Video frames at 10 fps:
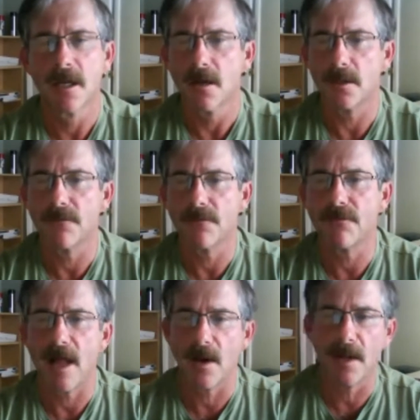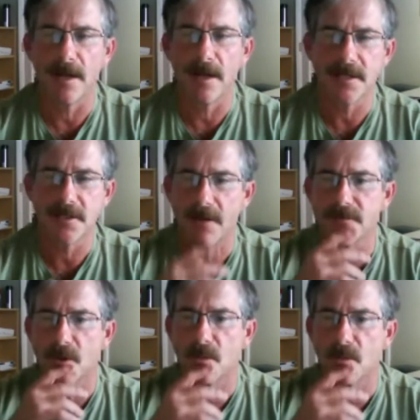Well, to follow up on that, Jeff,
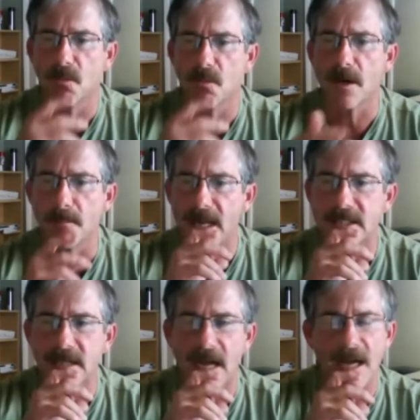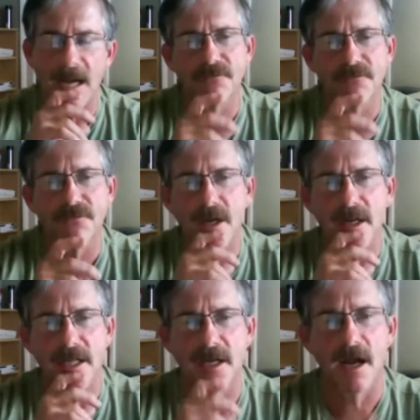so what are the main types of fraud
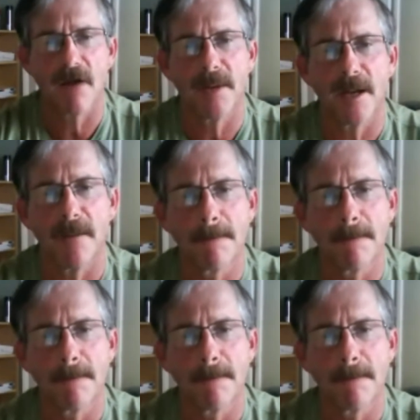against the government?